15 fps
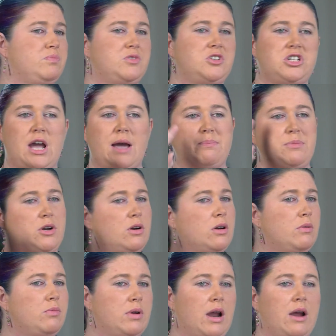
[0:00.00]

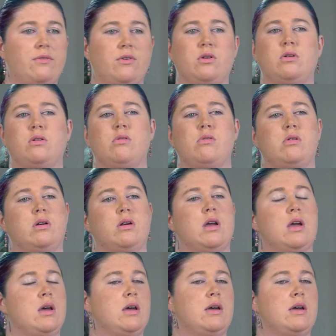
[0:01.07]
chapter whatever or